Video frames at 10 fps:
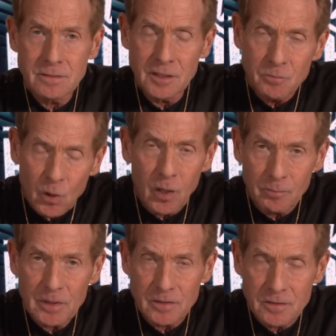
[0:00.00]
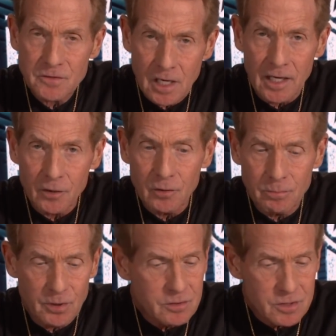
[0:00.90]
In part because of Tiger,
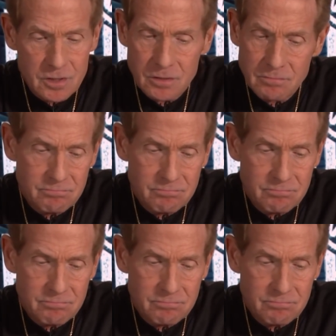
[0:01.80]
but just